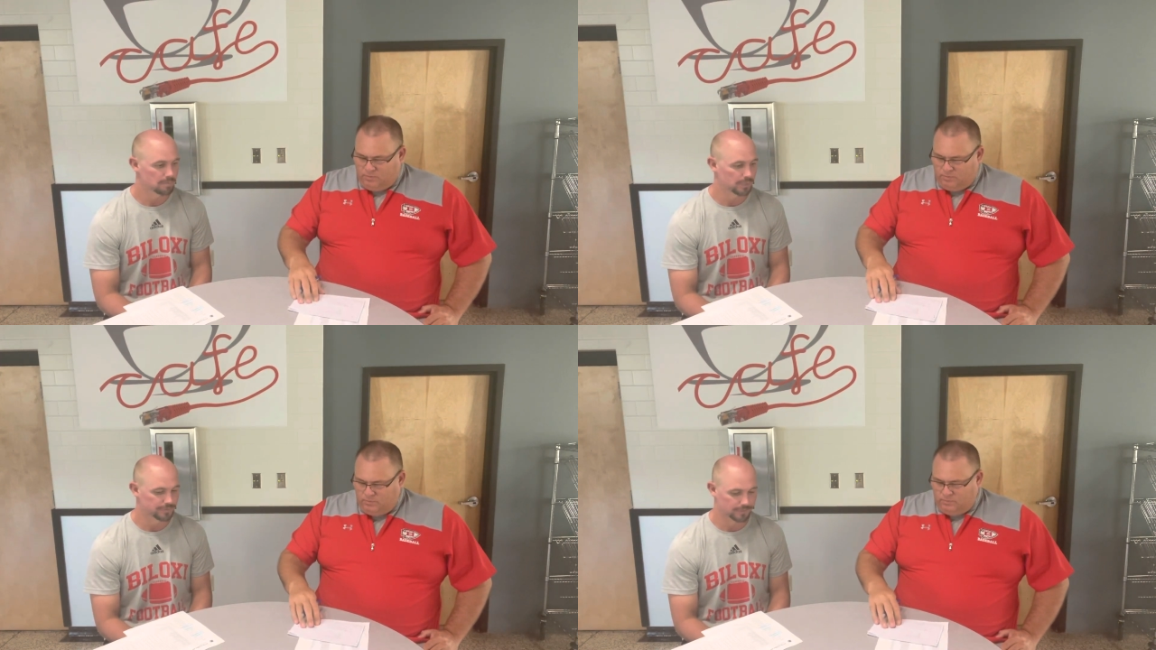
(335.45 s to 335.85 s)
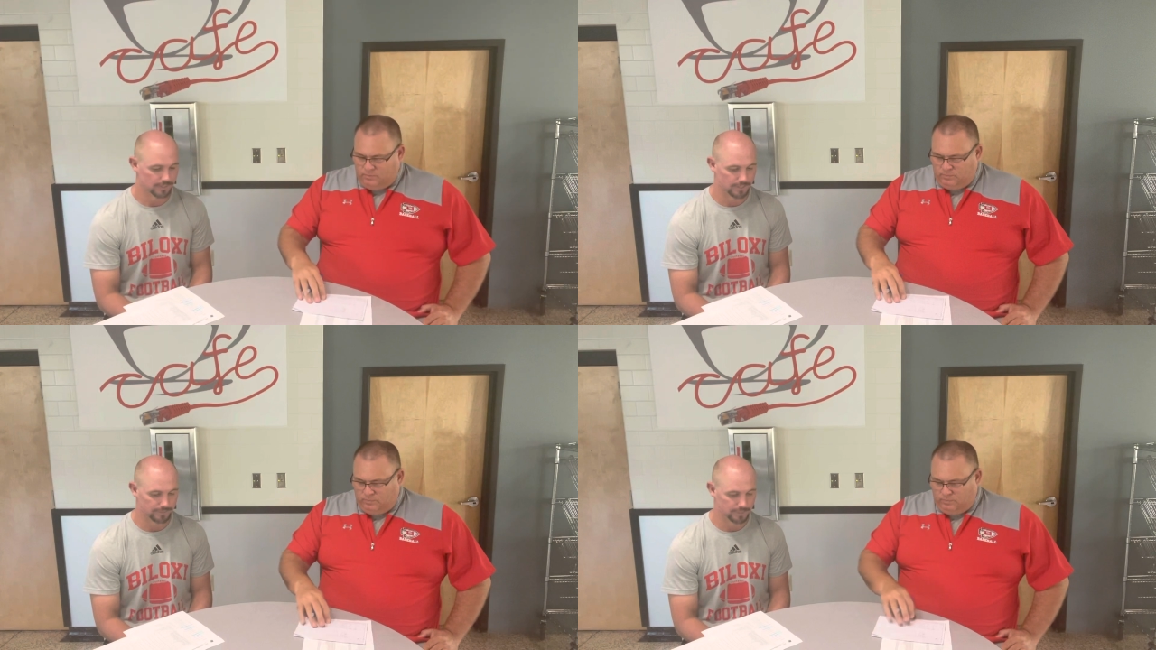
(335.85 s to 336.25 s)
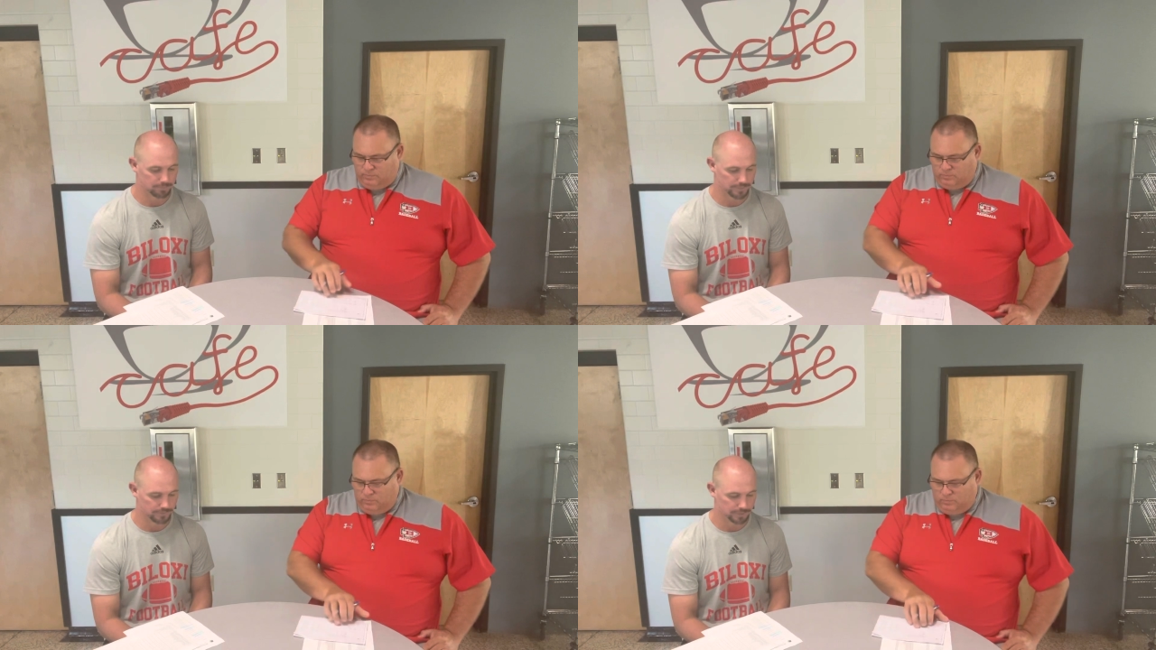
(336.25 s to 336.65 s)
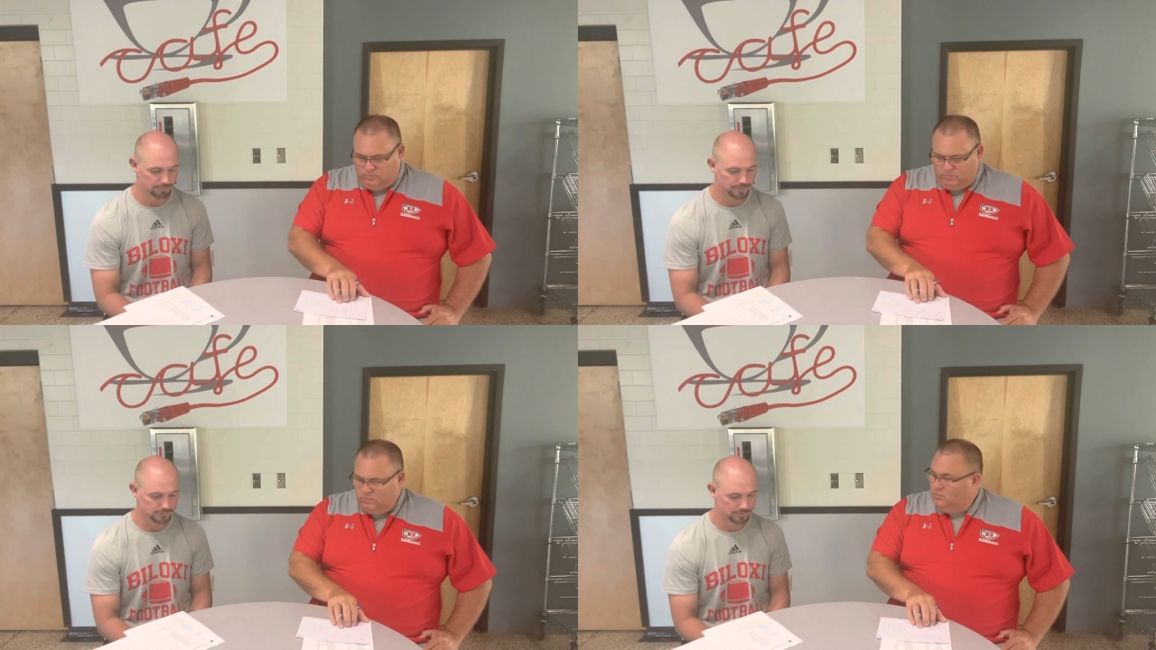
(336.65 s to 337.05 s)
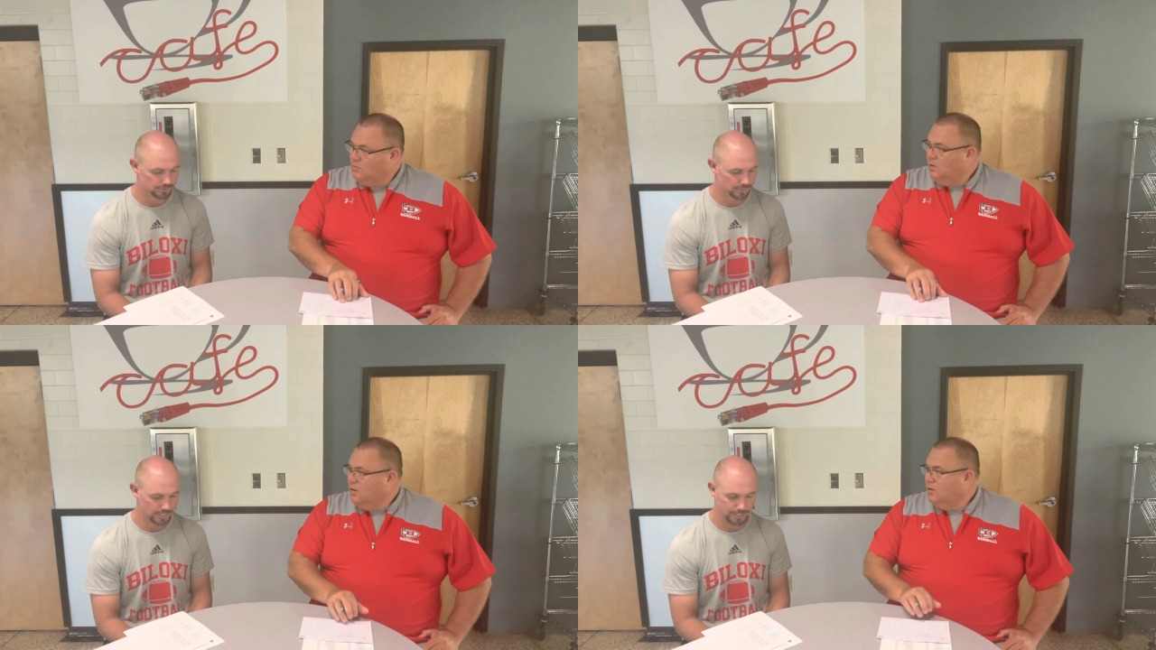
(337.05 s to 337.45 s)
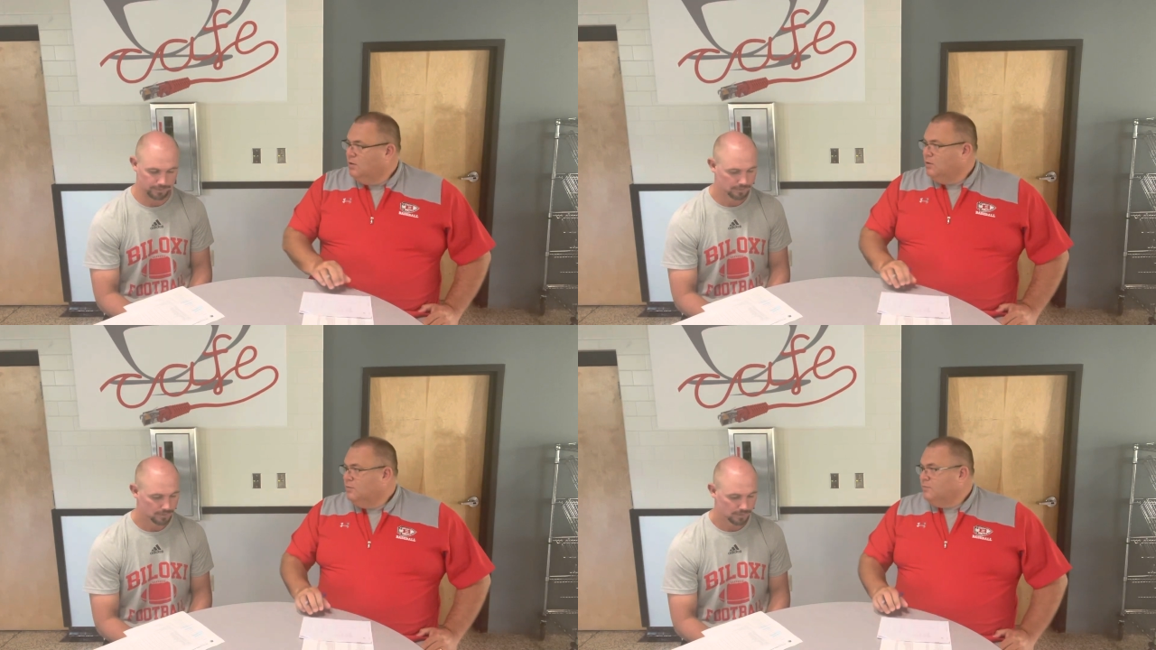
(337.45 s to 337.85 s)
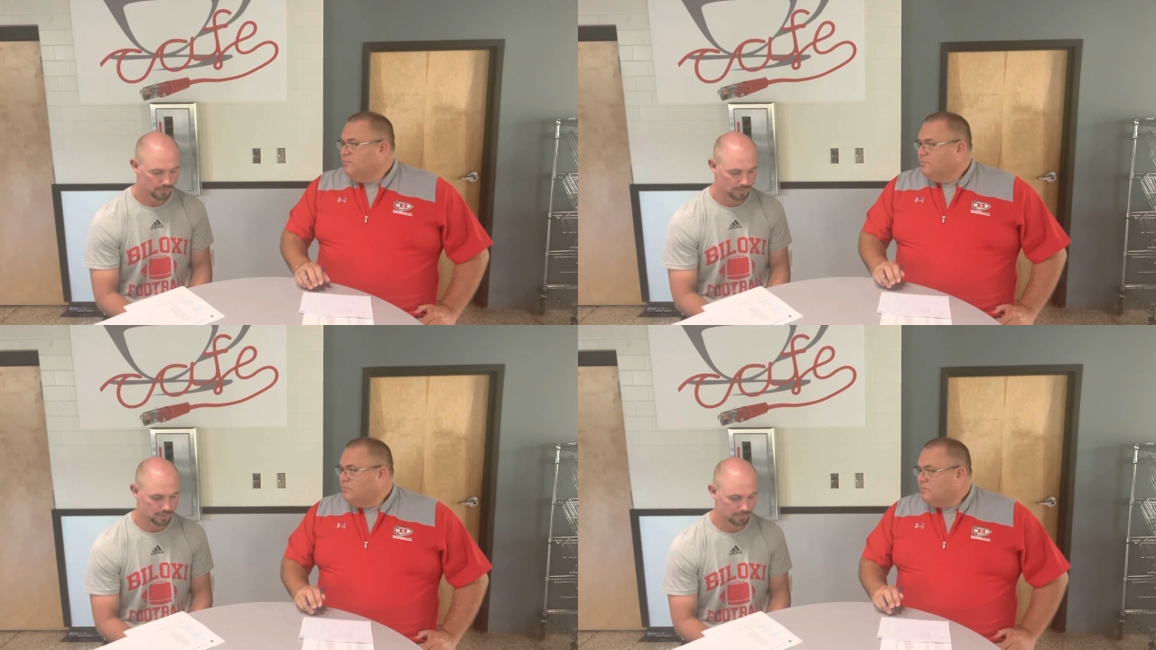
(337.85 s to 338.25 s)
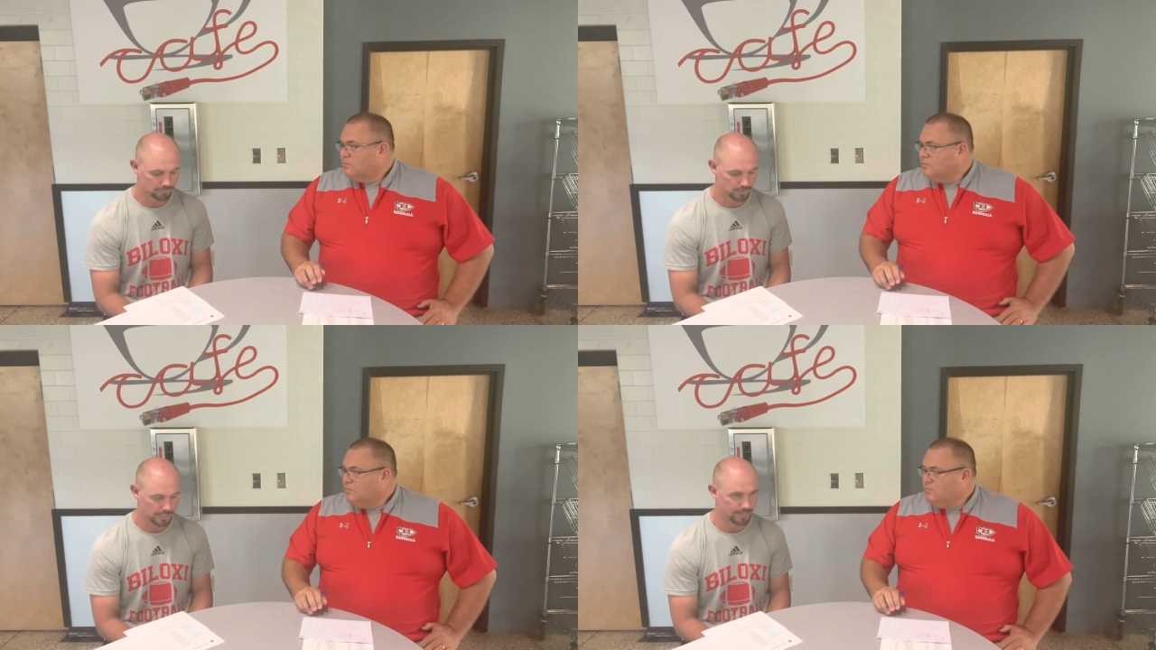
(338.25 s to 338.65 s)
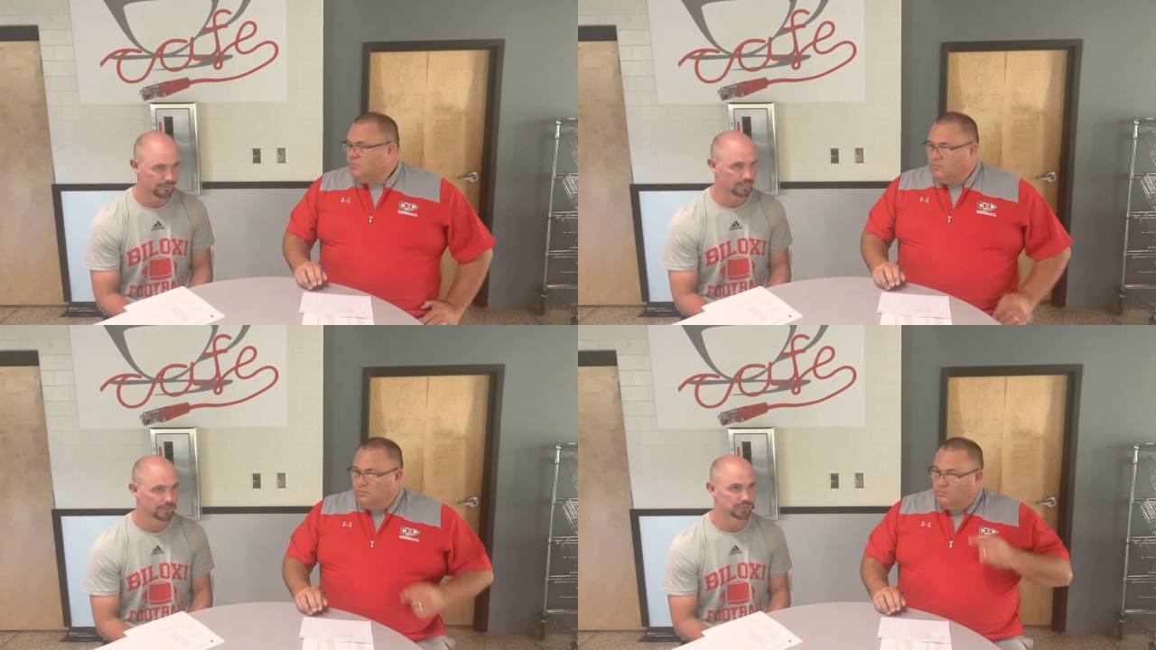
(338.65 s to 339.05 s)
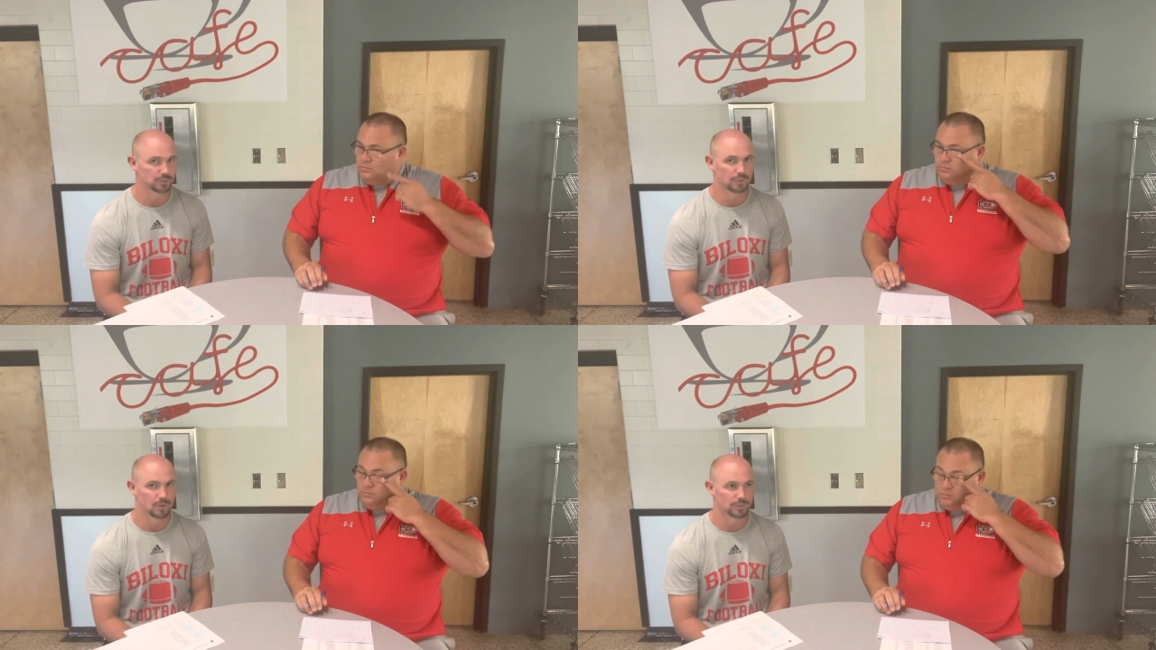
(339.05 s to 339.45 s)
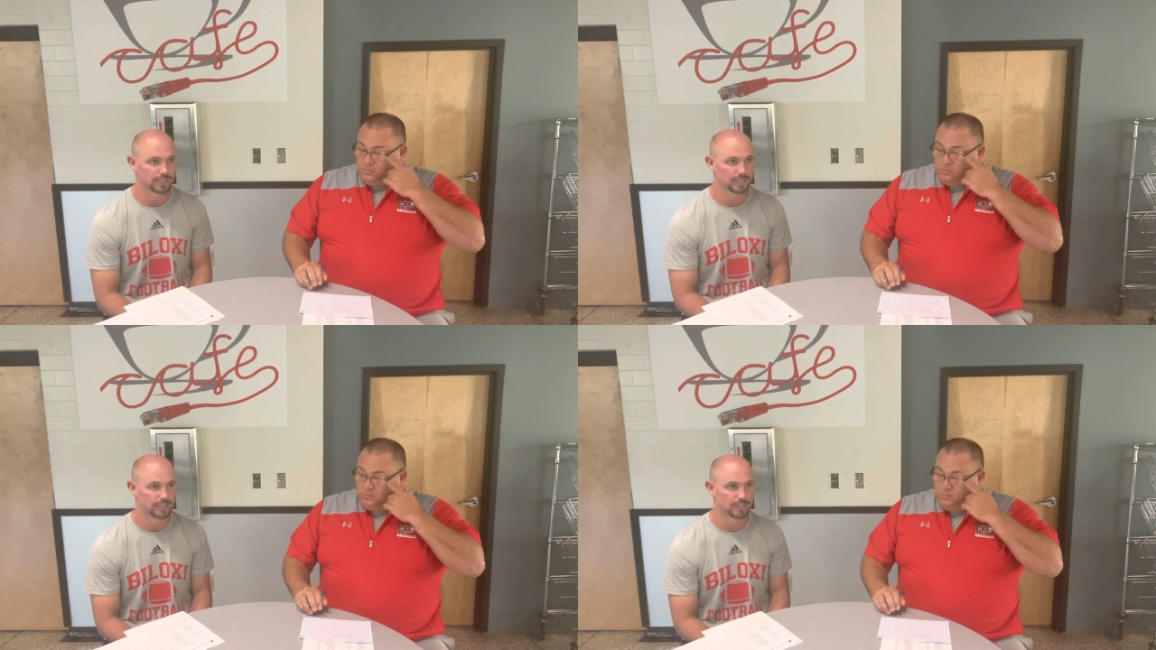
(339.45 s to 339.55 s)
Speaker 1: But uh, in this in this business, you can't uh, you can't think about too long.